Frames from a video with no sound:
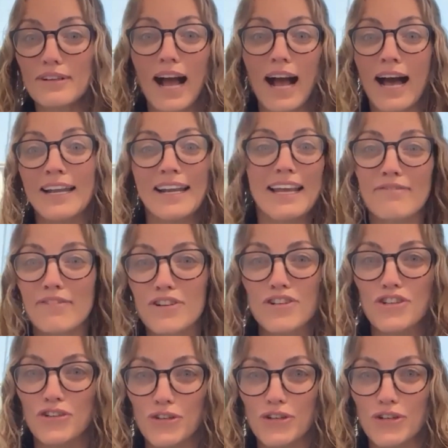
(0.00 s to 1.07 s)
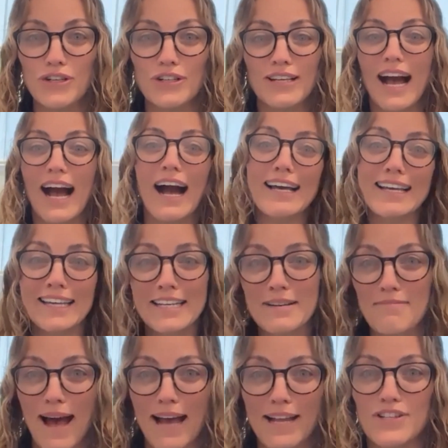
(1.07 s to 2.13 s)
aren't even true, are
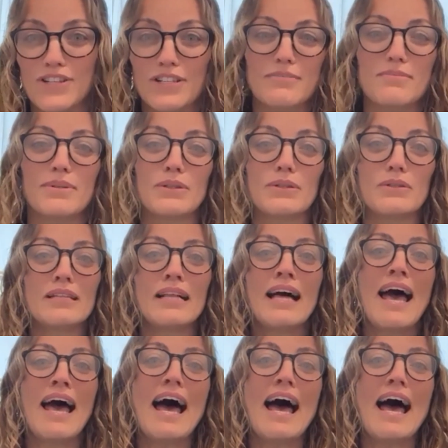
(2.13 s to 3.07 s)
unimaginable.